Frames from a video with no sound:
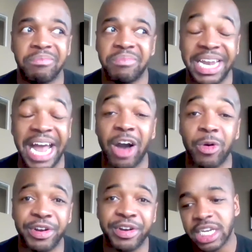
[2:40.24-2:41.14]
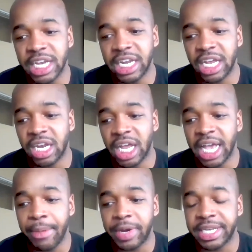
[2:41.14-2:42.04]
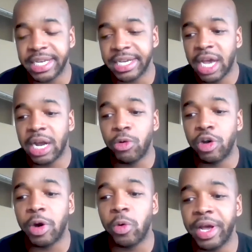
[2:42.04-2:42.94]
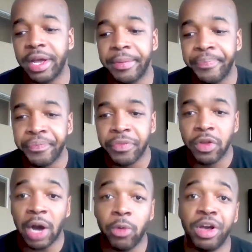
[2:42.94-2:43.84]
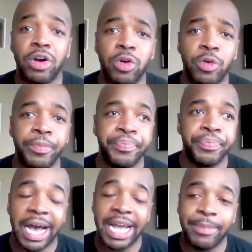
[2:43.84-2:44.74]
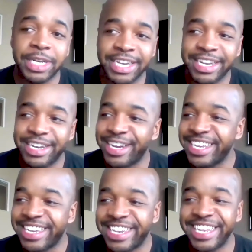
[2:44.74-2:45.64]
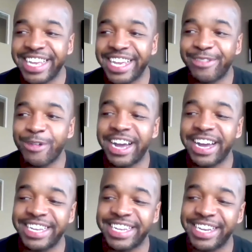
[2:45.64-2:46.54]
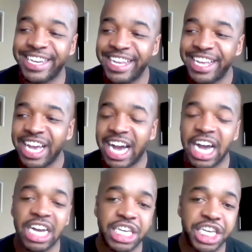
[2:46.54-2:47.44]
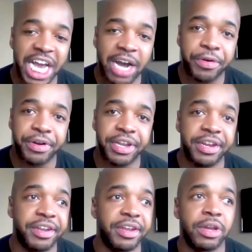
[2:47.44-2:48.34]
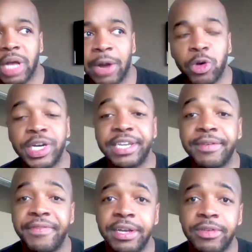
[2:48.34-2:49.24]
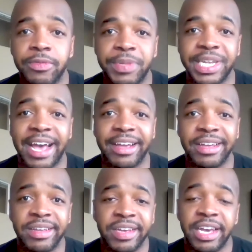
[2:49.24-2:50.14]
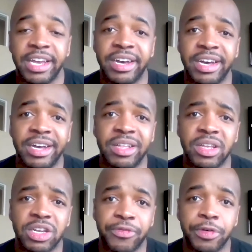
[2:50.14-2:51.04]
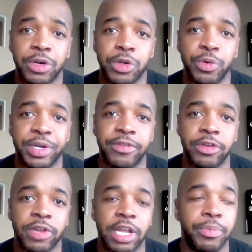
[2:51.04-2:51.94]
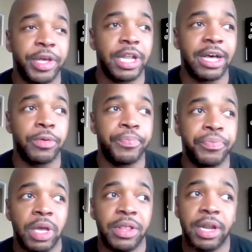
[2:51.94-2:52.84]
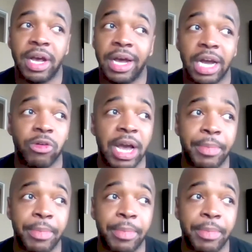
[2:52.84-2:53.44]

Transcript: an hour. And then they gave me my ticket and I went on my way. I went home, I ate my chicken nuggets and fries, and I showered, and I requested funds from Zach and for those 2 individuals I had to bail out. And then I grabbed my